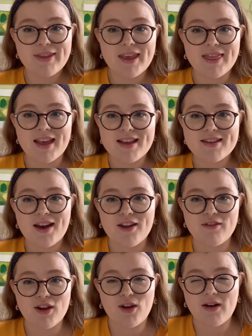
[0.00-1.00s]
that's
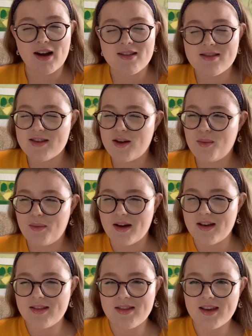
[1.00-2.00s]
kind of a long answer, but
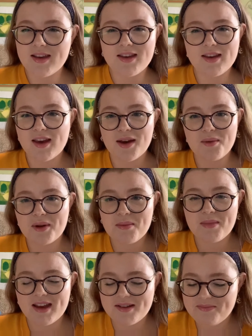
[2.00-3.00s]
I think you get what I
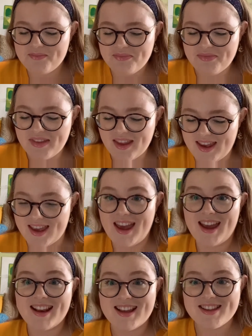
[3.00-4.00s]
mean.
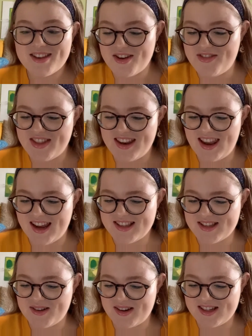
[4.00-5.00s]
Okay, let's go for the
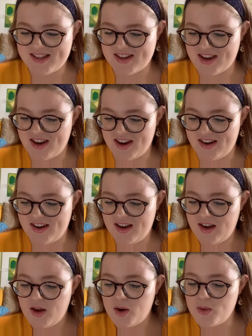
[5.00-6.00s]
next question.
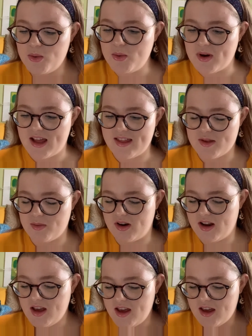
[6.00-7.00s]
Oh, I like this one.
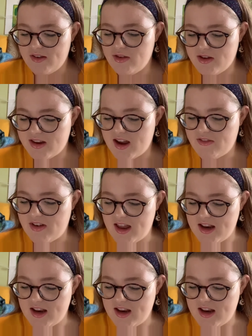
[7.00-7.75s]
If you could have any